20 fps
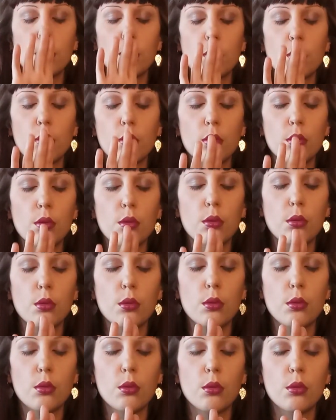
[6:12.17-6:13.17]

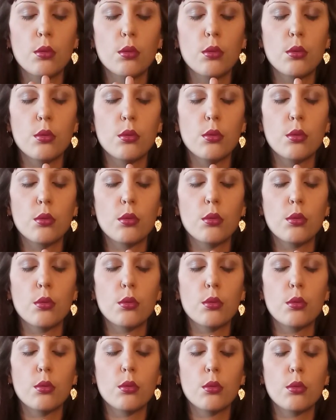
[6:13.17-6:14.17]

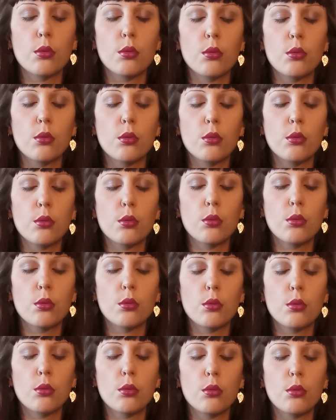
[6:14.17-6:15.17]

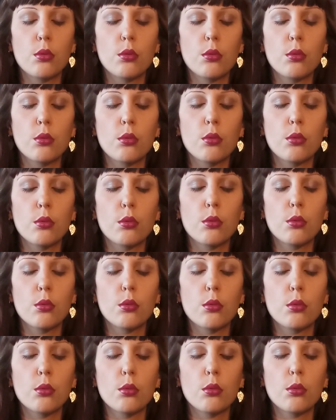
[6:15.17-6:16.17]

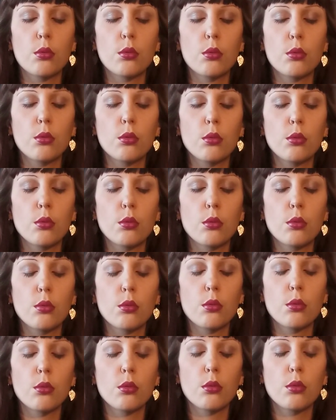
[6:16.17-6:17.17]

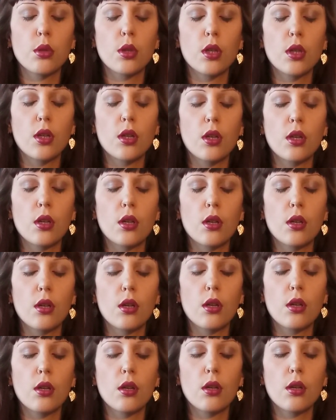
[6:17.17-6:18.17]

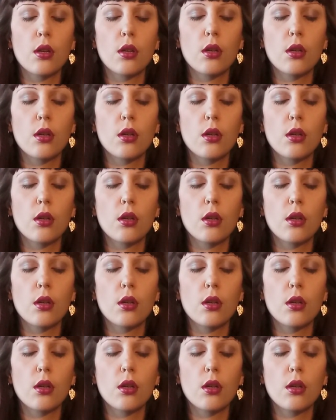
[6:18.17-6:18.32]
Nobody speaks.